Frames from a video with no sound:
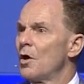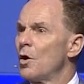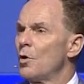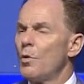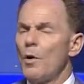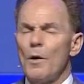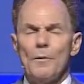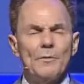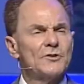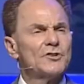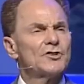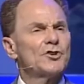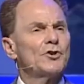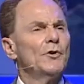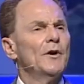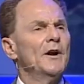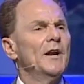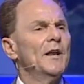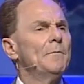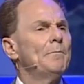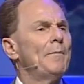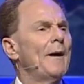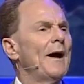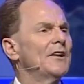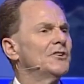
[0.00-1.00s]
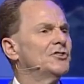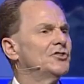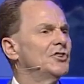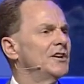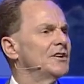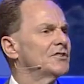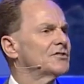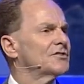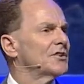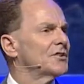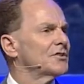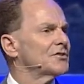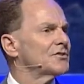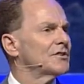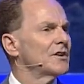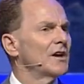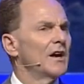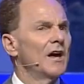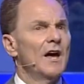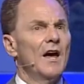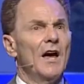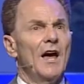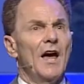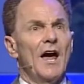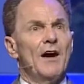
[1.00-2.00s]
What was created by Jesus?
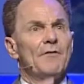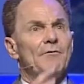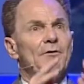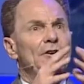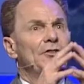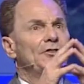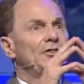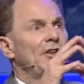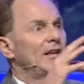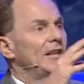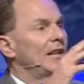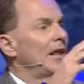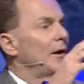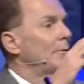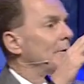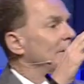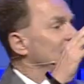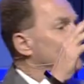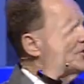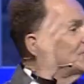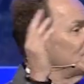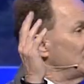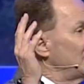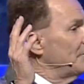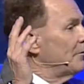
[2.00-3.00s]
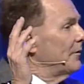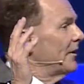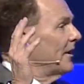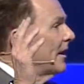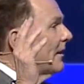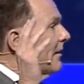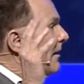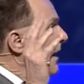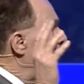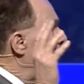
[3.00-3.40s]
Everything that we see with our